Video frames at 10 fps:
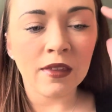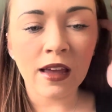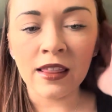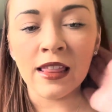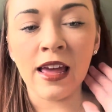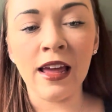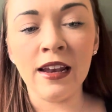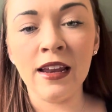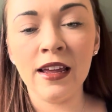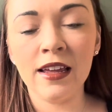And
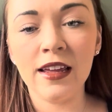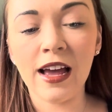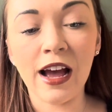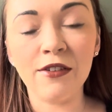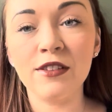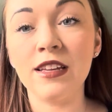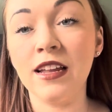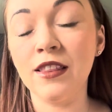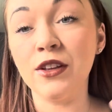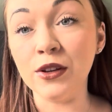then after,
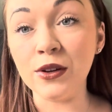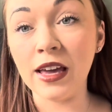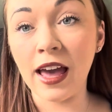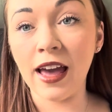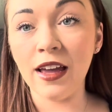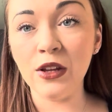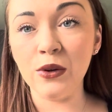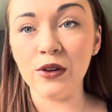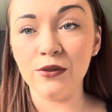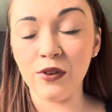in the UK, you
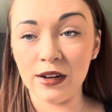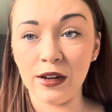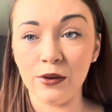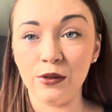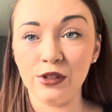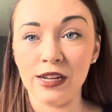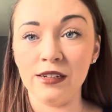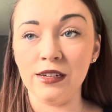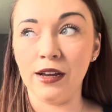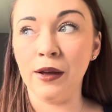can find out your
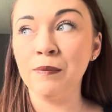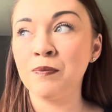gender